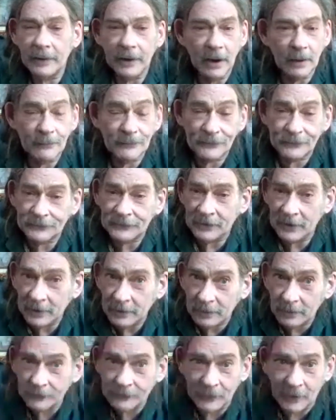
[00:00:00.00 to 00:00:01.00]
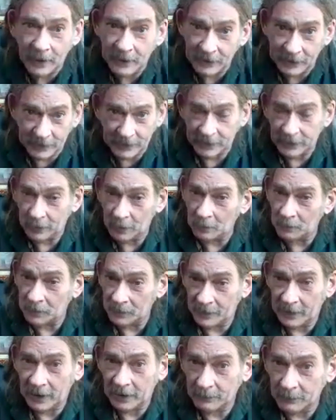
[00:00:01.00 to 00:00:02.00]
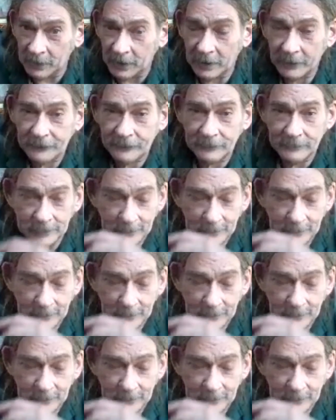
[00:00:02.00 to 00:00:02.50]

And I'm still trying to get over that mess.